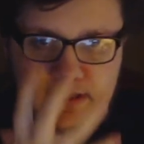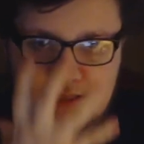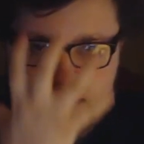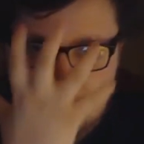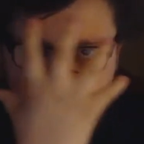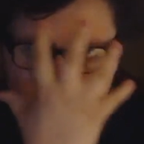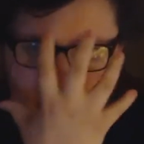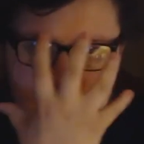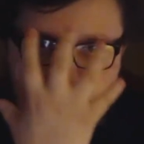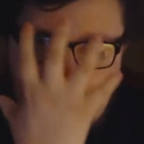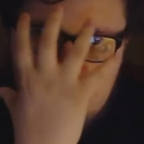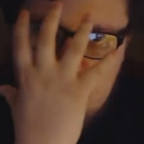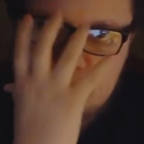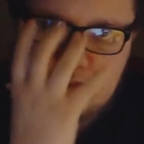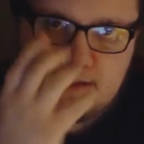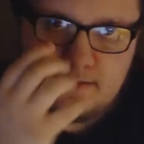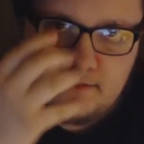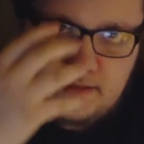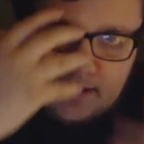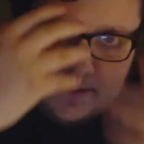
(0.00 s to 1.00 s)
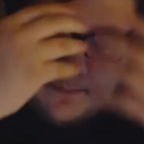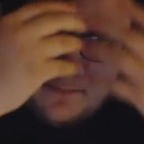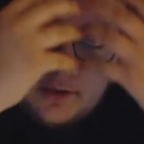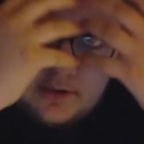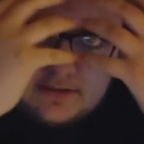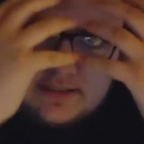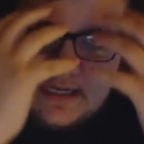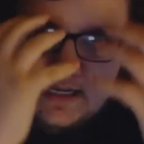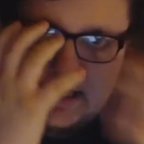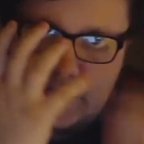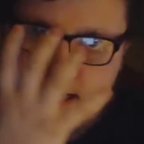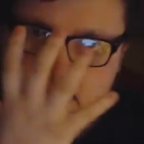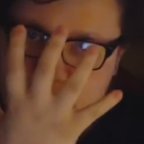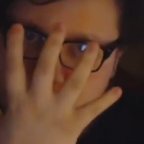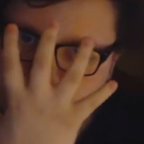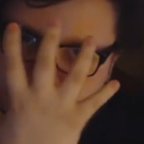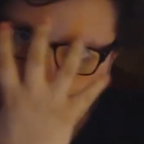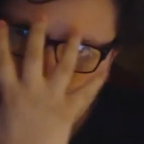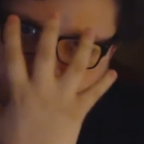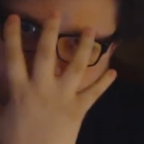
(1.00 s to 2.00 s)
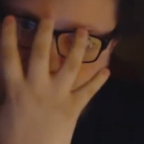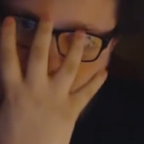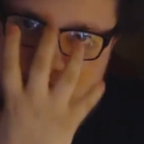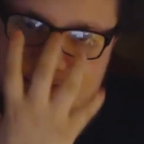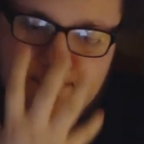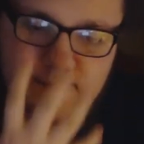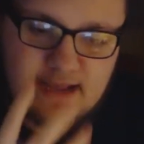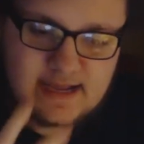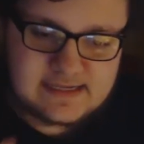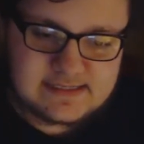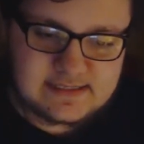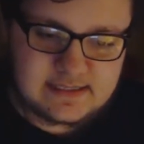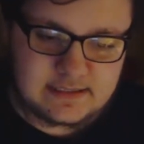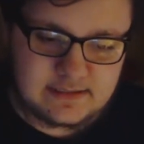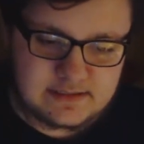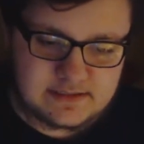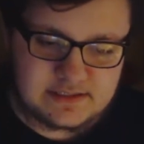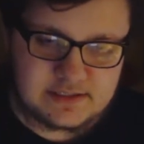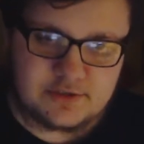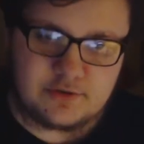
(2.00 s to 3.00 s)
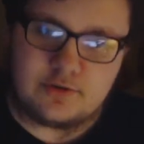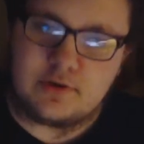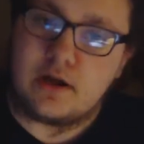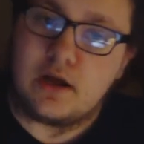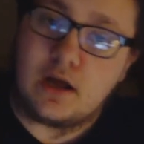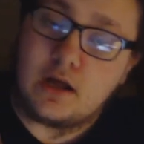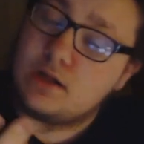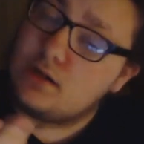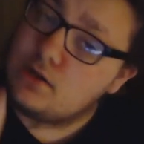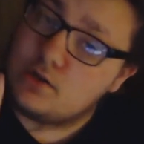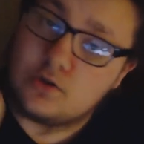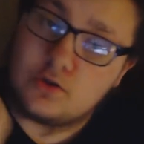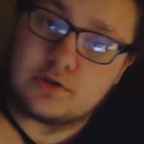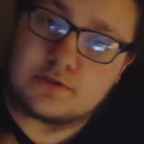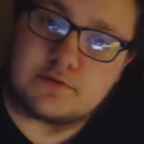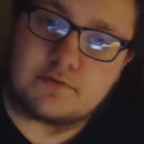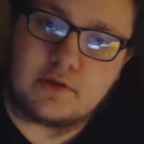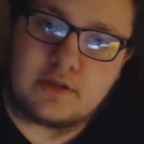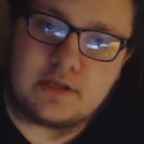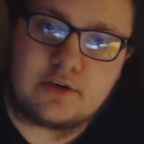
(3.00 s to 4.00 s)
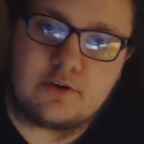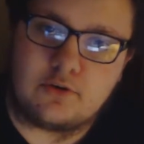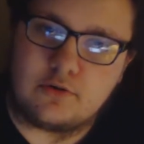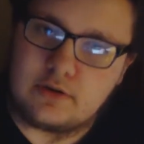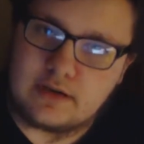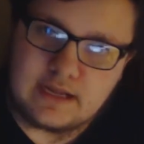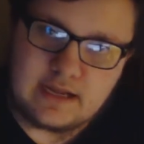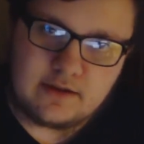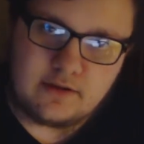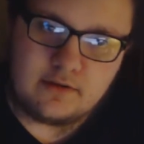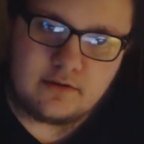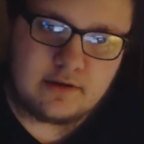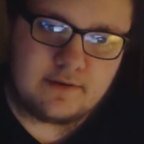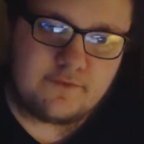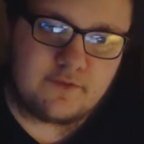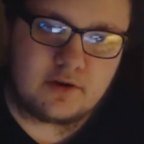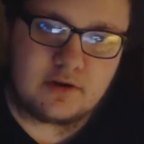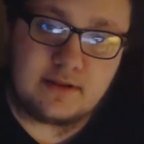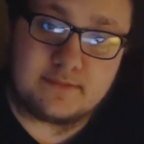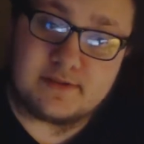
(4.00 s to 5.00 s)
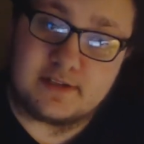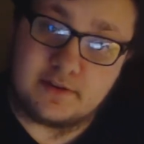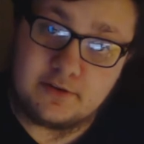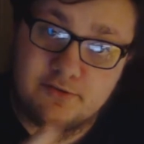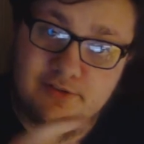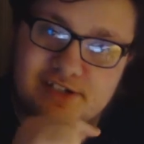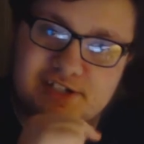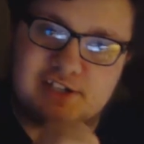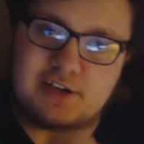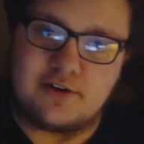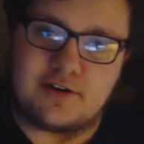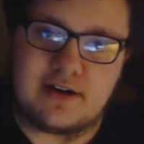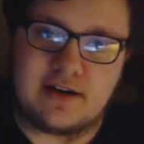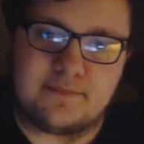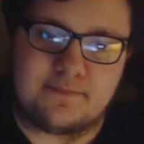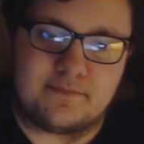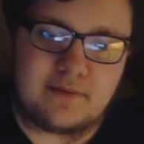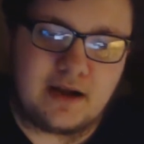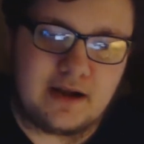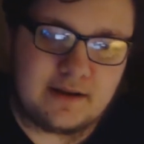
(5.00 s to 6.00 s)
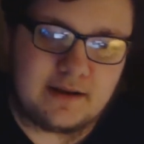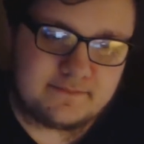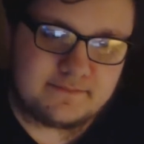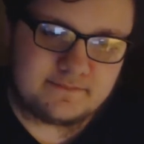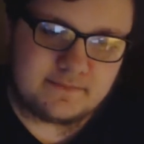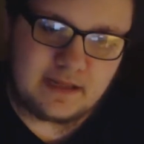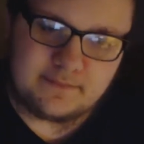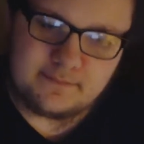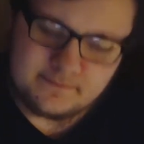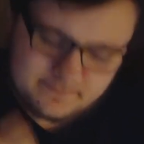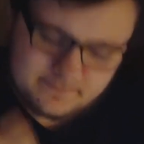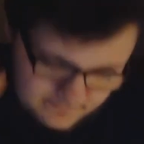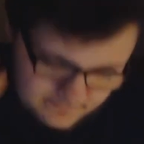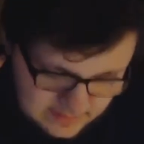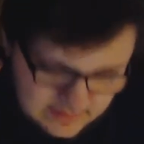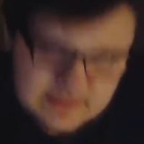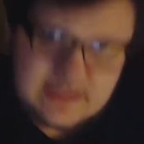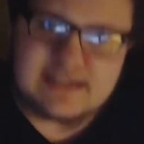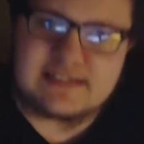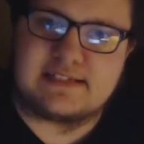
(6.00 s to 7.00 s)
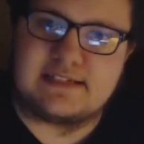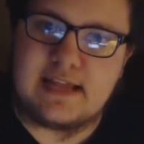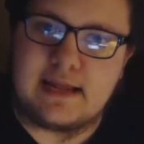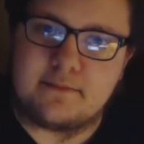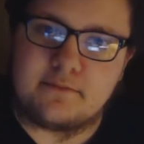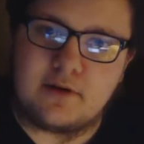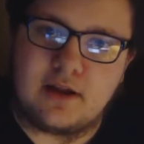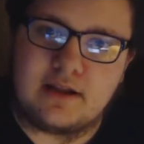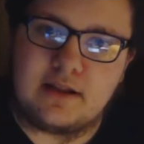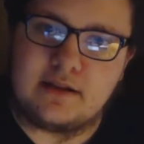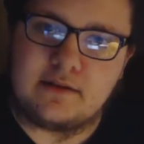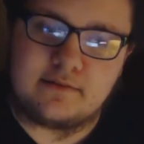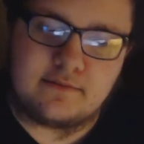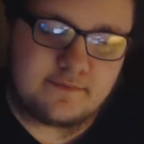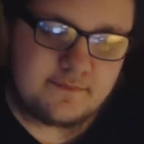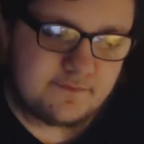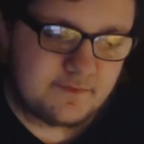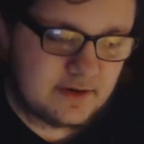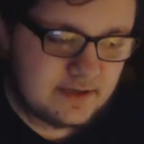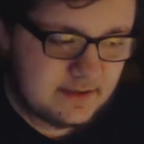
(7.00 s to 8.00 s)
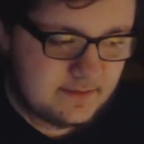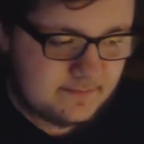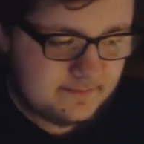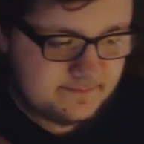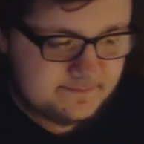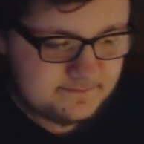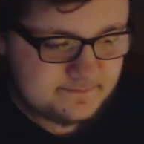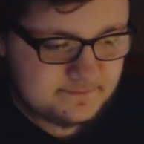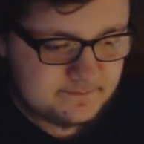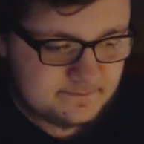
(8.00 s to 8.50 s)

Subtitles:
with the that like multi-eyed face mask and suit looked really cool. I got only for a glimpse. Lewis showed up. That's his name, right? Freaking